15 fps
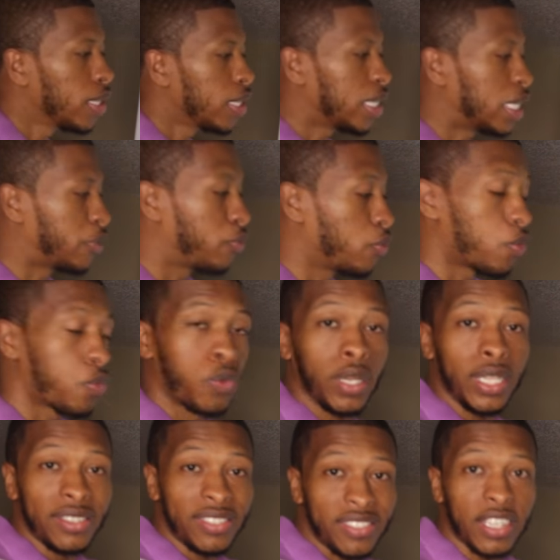if you're
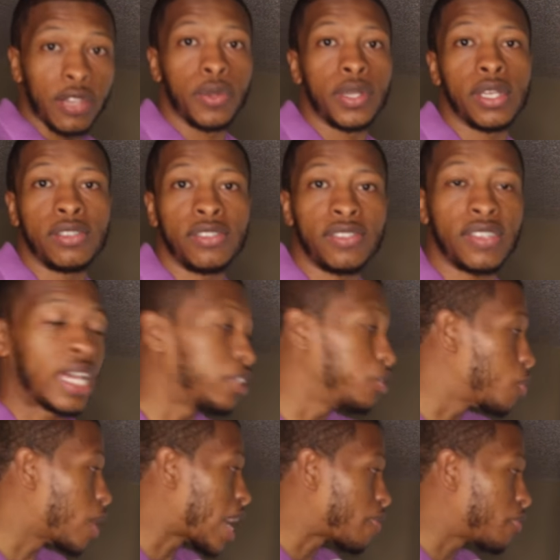really serious and
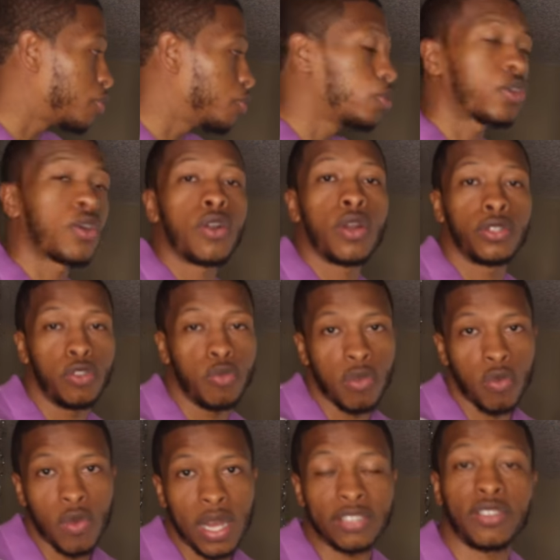you have a new car and you've
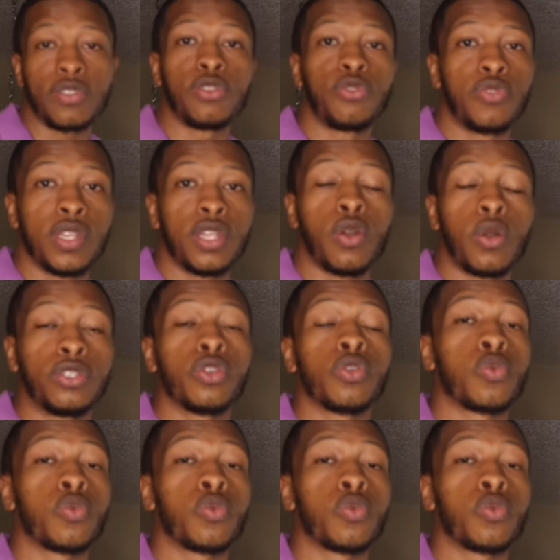been watching this video and you're